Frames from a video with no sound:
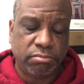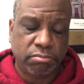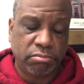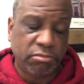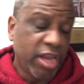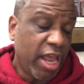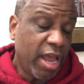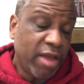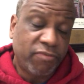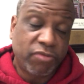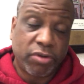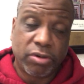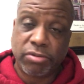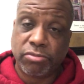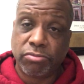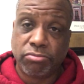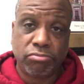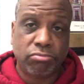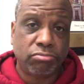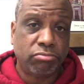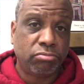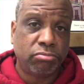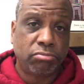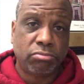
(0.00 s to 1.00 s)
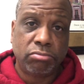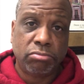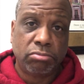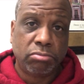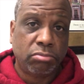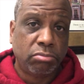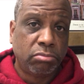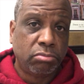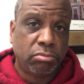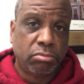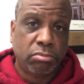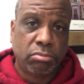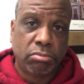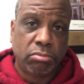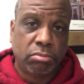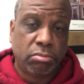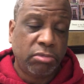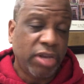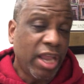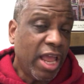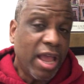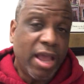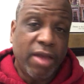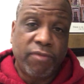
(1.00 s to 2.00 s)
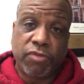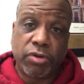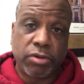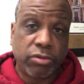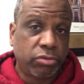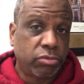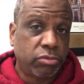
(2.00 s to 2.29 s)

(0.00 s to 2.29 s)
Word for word: Never. Never.